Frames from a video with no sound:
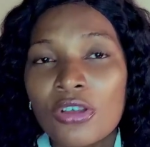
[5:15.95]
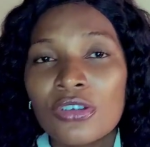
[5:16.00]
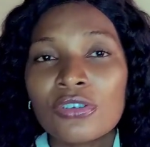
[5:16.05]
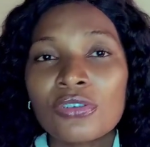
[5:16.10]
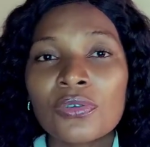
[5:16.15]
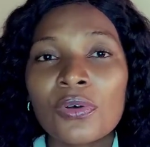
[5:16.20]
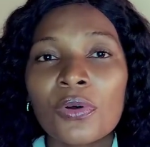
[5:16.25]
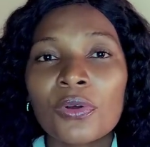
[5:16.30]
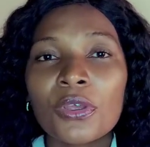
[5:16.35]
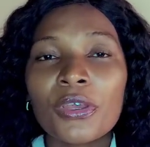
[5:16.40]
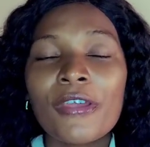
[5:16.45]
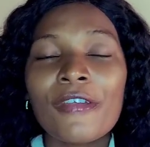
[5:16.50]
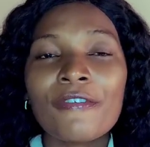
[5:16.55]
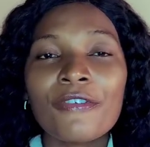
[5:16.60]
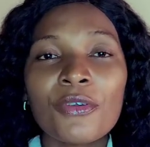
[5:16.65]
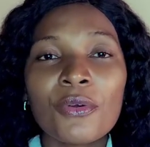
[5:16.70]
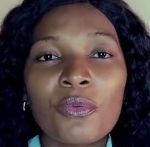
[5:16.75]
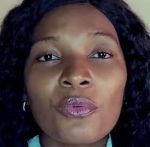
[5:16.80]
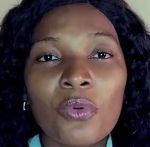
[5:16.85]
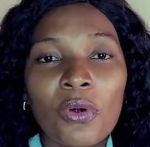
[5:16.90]
So
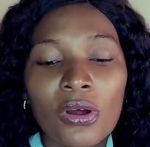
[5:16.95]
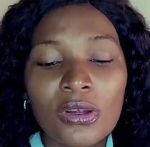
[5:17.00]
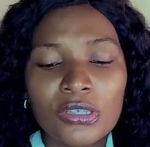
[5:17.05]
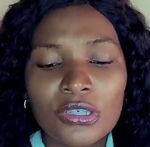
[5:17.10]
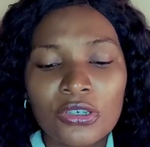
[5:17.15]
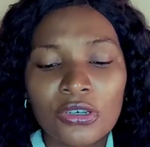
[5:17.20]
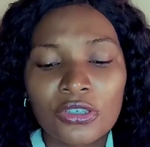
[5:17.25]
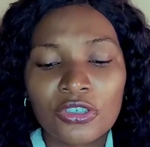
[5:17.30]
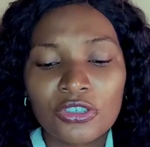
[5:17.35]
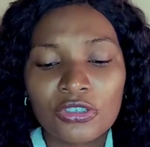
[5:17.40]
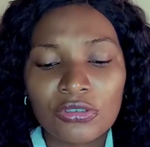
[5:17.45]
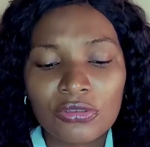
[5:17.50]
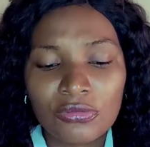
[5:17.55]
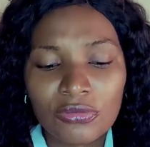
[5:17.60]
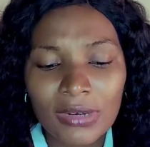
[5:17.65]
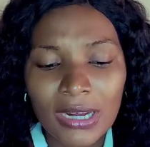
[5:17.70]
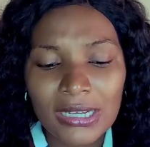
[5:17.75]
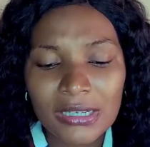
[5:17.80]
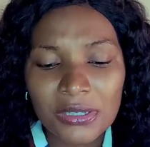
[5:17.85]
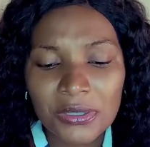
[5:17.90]
if you want your
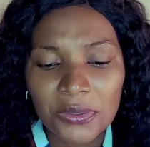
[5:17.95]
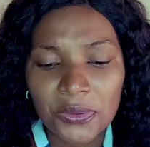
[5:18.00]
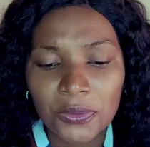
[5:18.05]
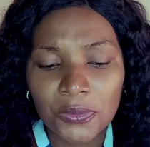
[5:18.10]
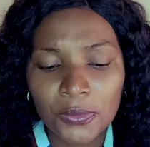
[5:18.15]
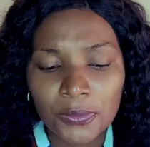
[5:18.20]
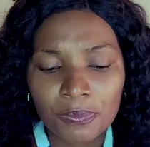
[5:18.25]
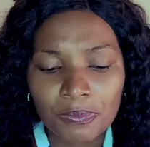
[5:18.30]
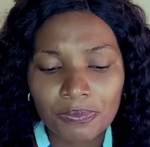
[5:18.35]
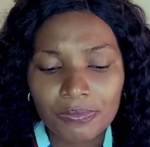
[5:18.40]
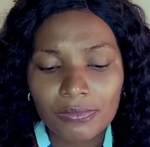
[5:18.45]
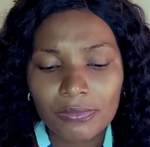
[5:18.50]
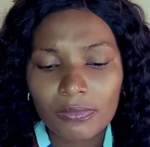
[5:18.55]
children to